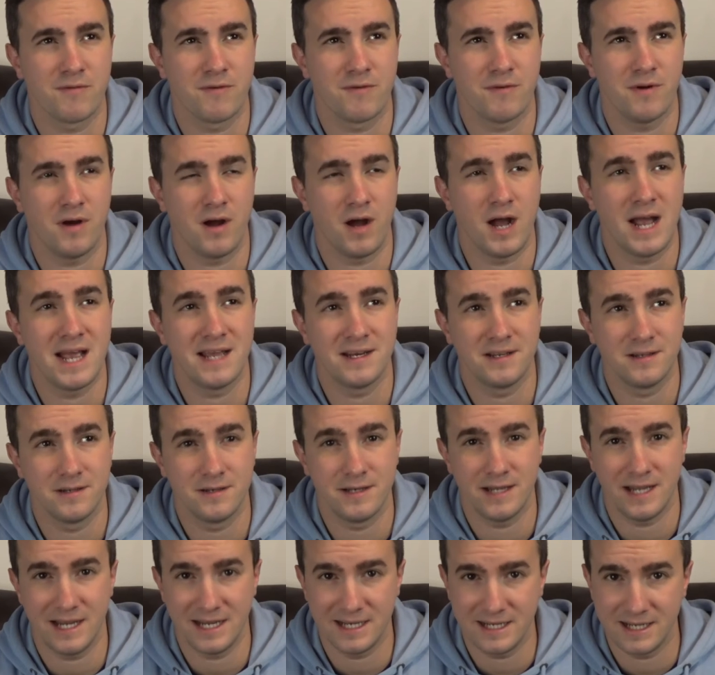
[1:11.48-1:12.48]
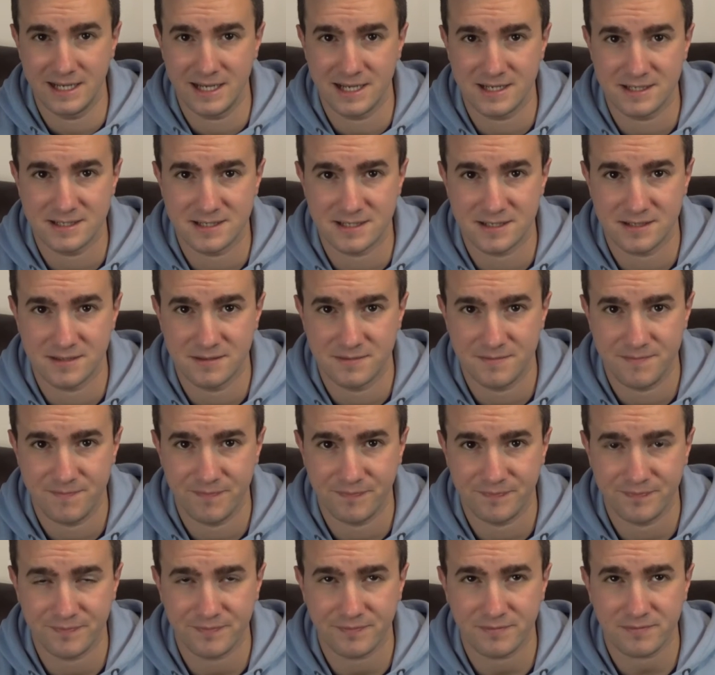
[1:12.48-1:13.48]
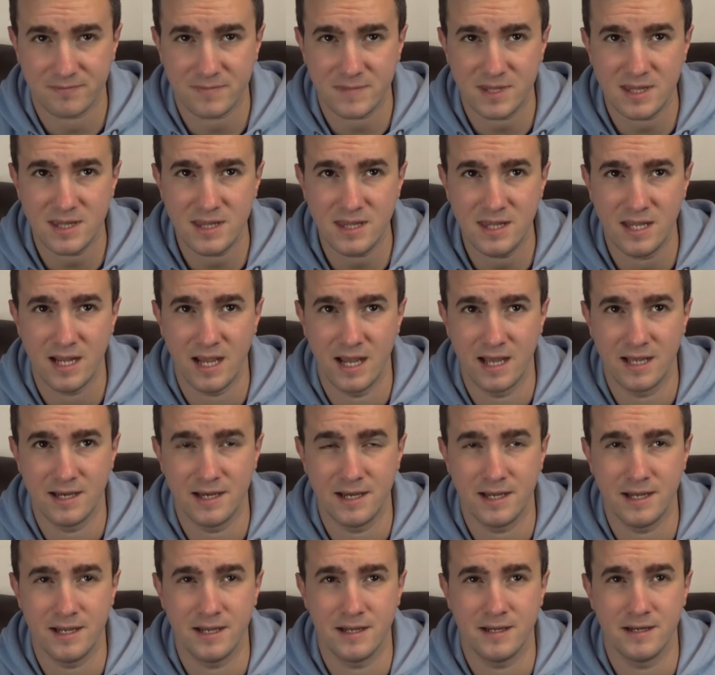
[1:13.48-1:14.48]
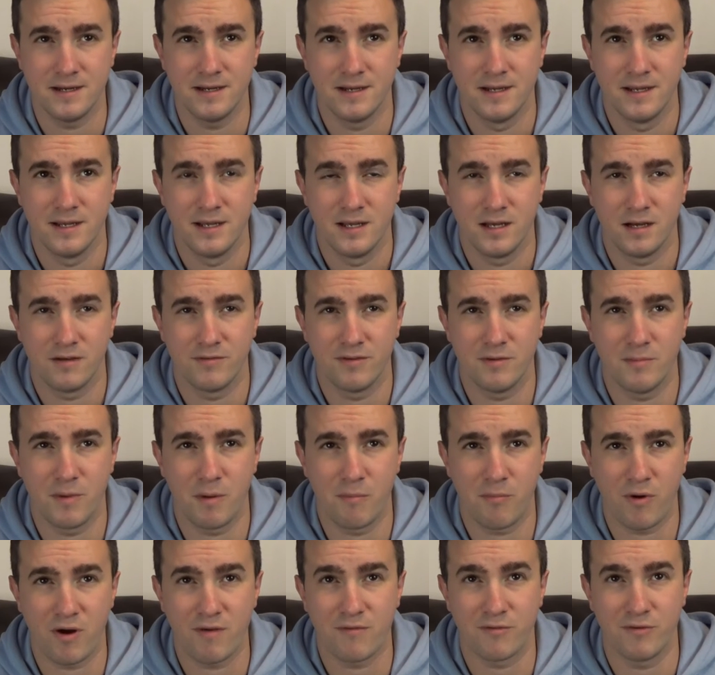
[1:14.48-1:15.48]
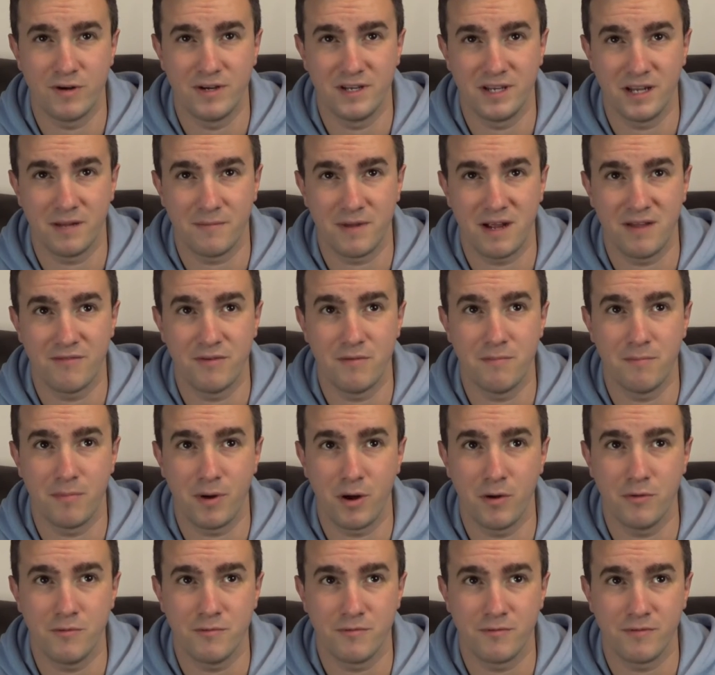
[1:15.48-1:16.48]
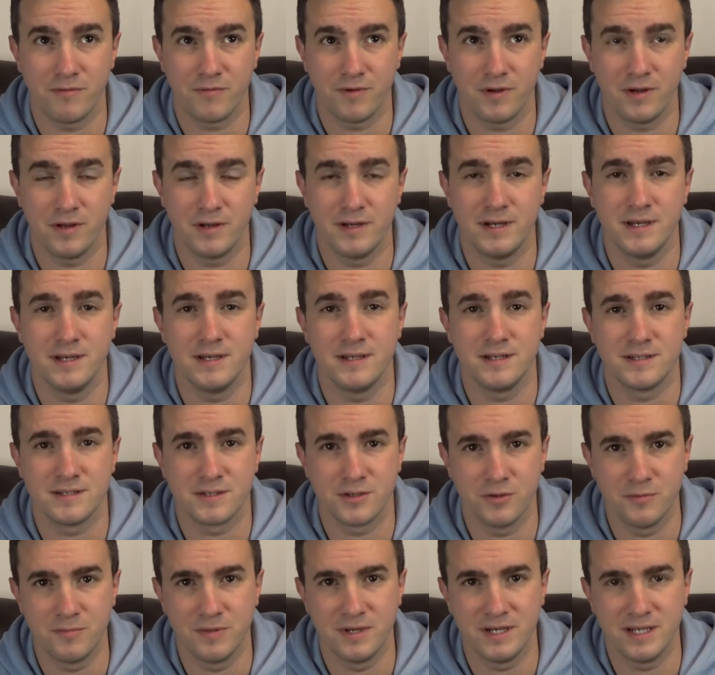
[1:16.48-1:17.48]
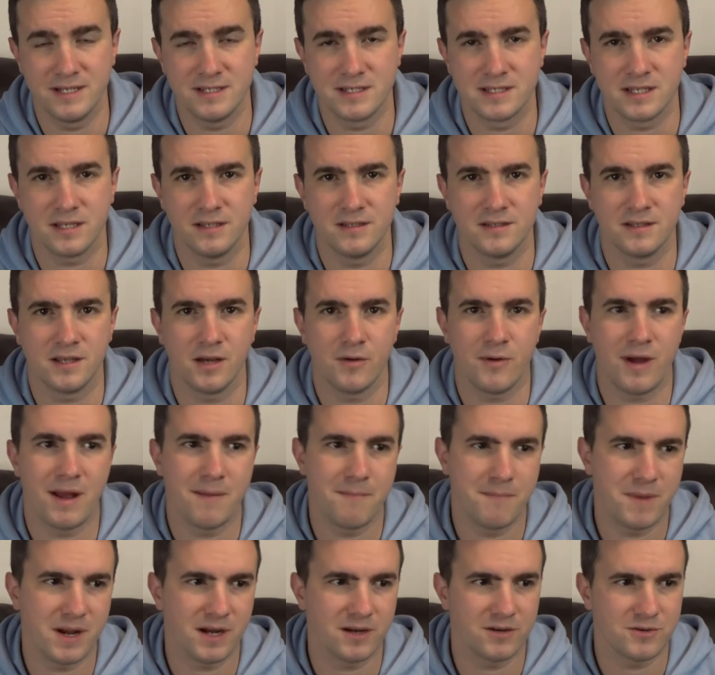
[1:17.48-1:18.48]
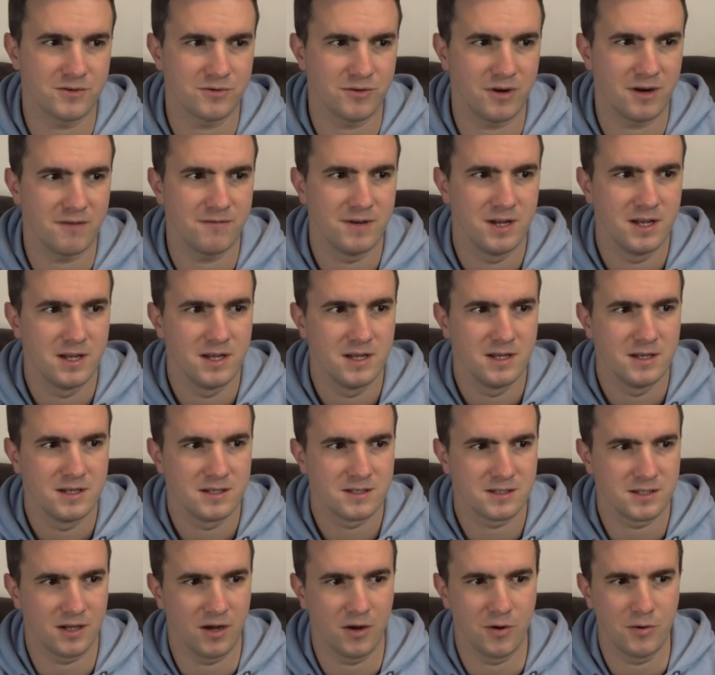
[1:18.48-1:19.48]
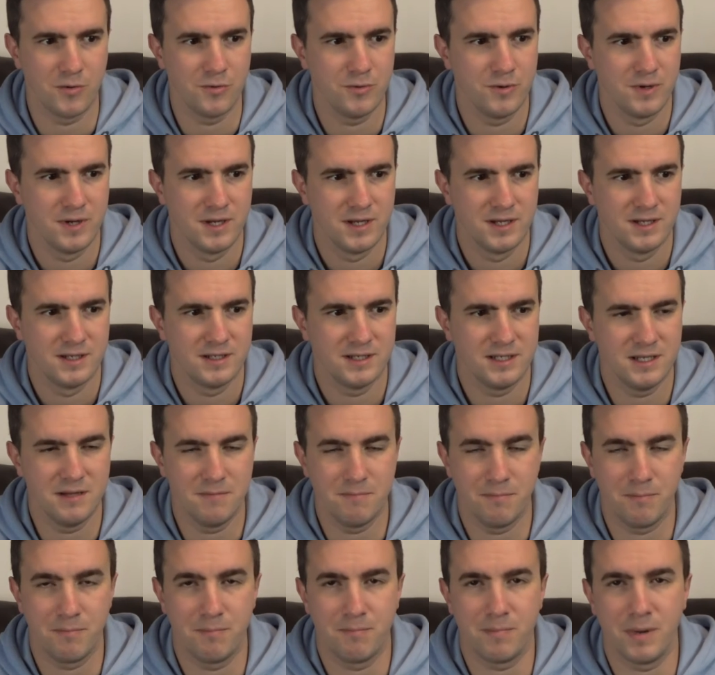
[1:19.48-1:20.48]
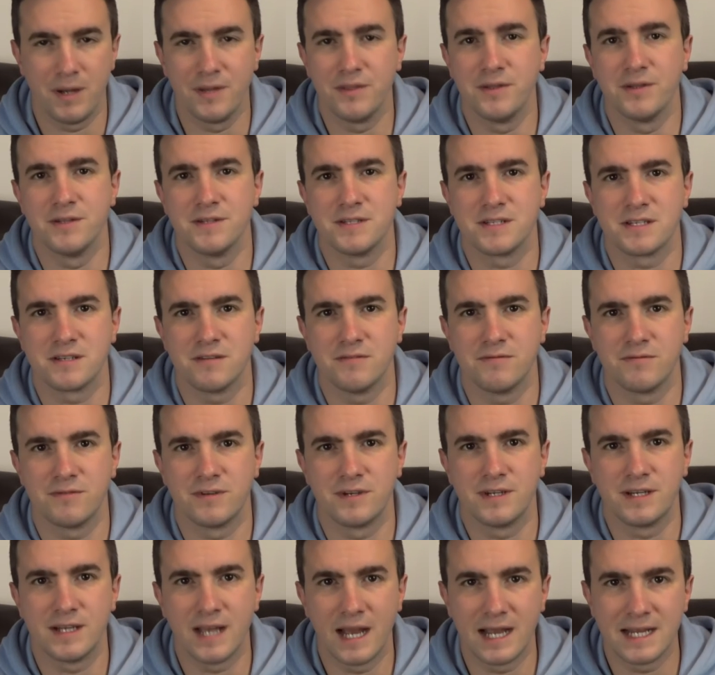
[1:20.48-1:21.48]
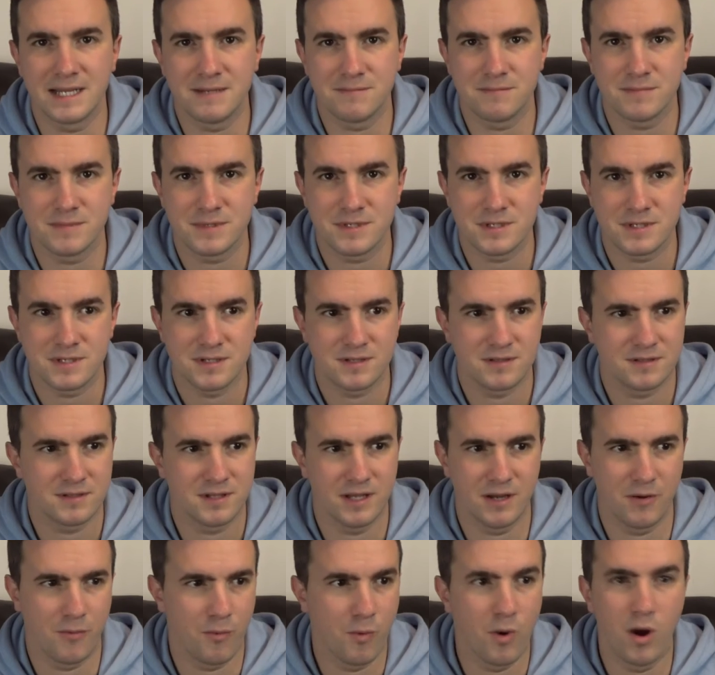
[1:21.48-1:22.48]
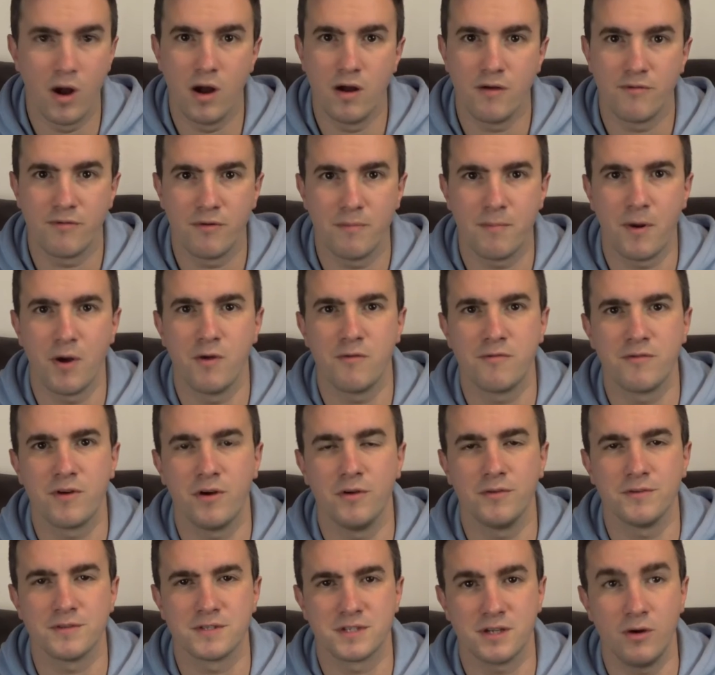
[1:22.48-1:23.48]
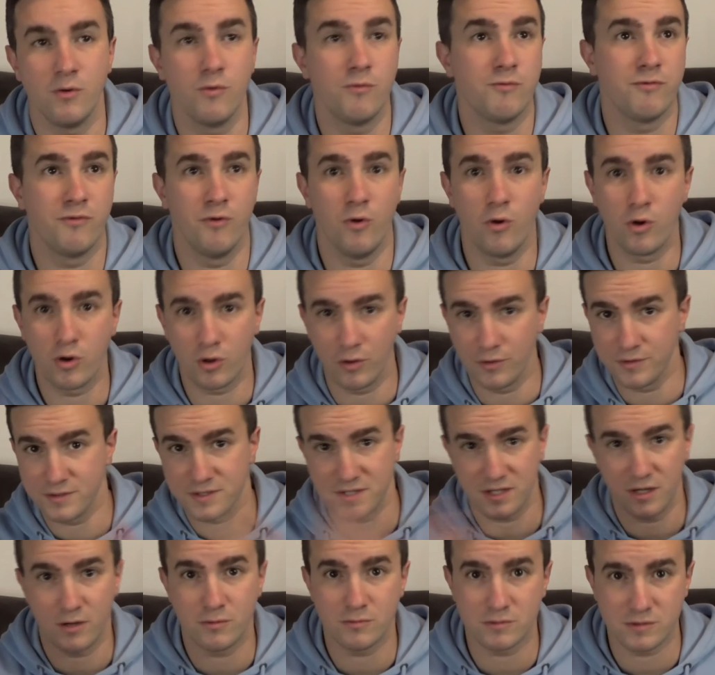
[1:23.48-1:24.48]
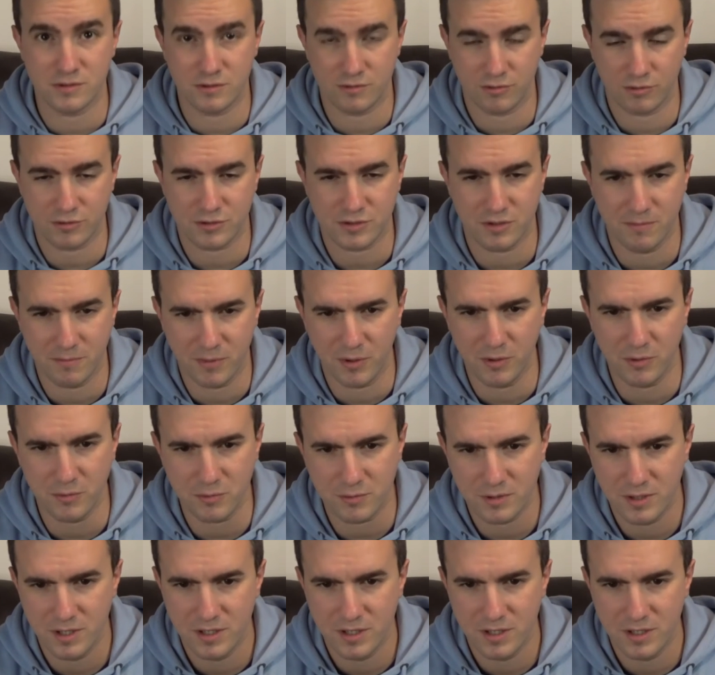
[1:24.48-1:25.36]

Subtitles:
I had an NES, and then I think my brother ended up having both, and Super Nintendo and Mega Drive. So the abundance of games there were for both all four consoles across the board.